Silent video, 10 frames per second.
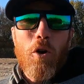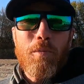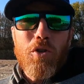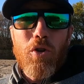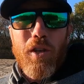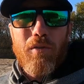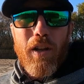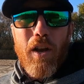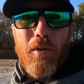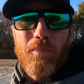hope you enjoyed the
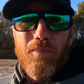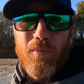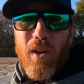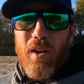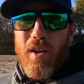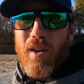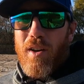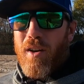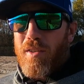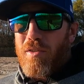video.
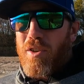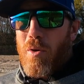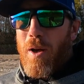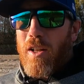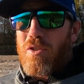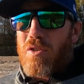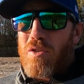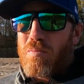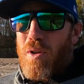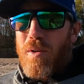Uh, no
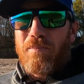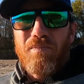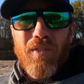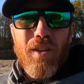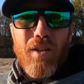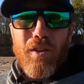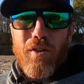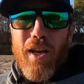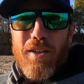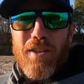monsters, but
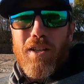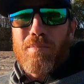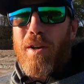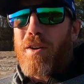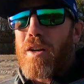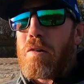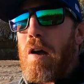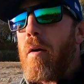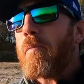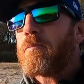little guys taste better
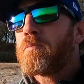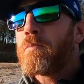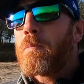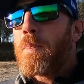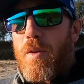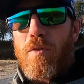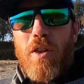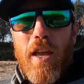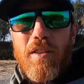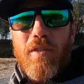anyway. If
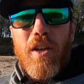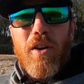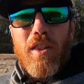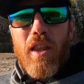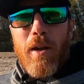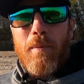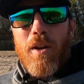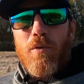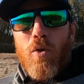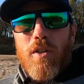you like the video, hit the like
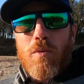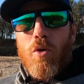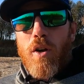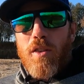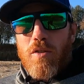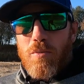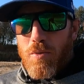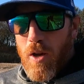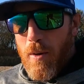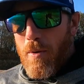button. If you want to see more, hit the
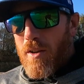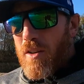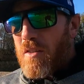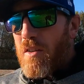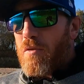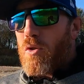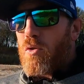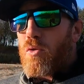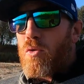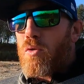subscribe button. If
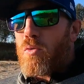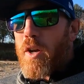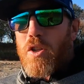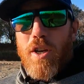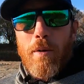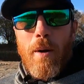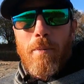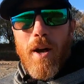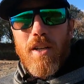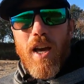you want to check out my
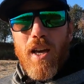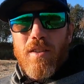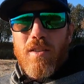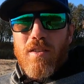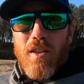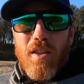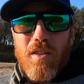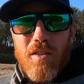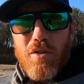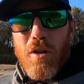podcast, it's linked
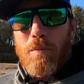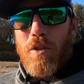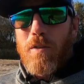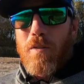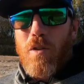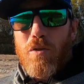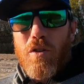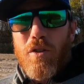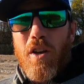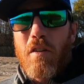in the description. Those
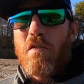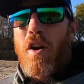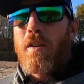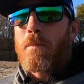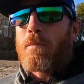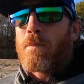are a ton of fun.